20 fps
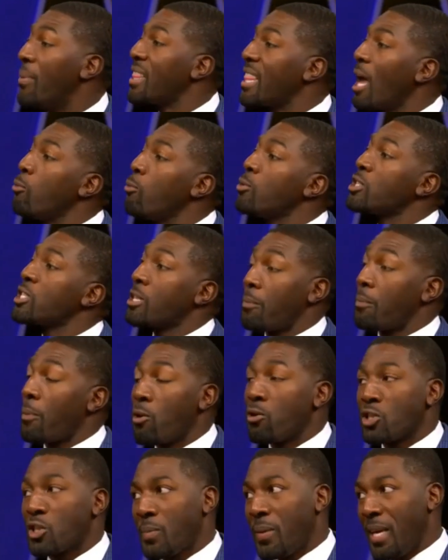But that was
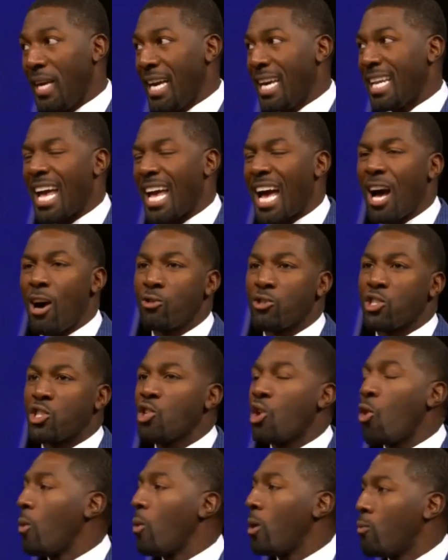supposed to be in-house.
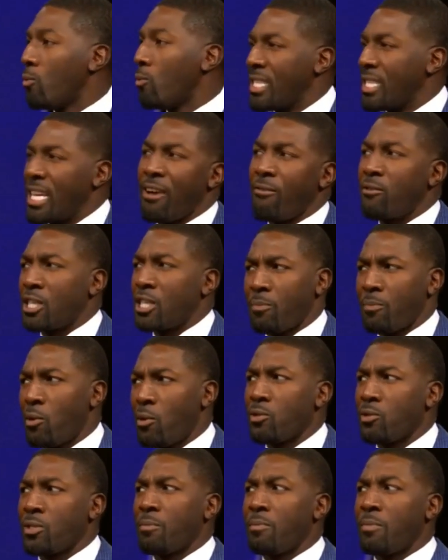No one was ever
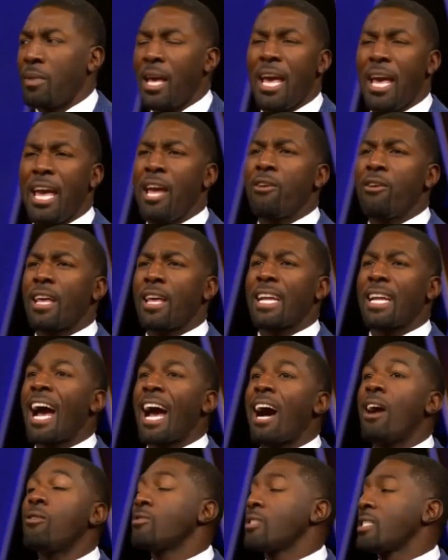supposed to hear that
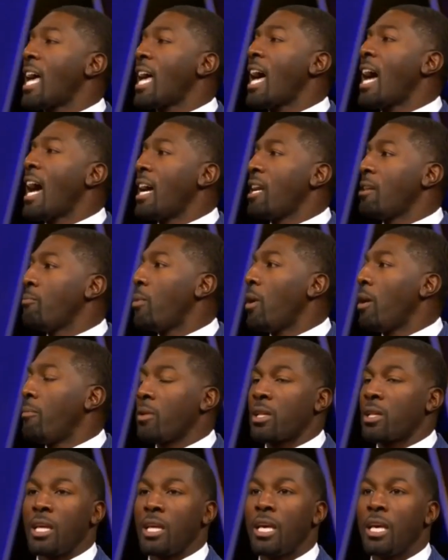outside
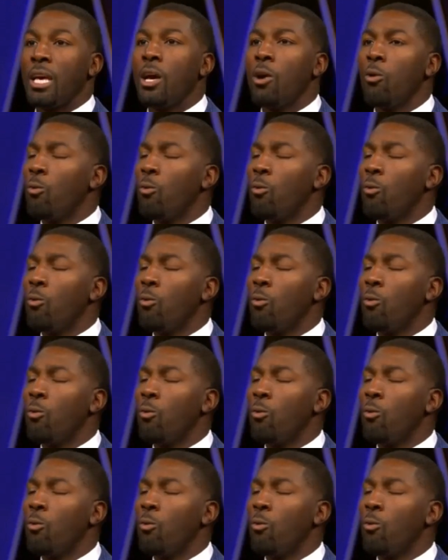publicly.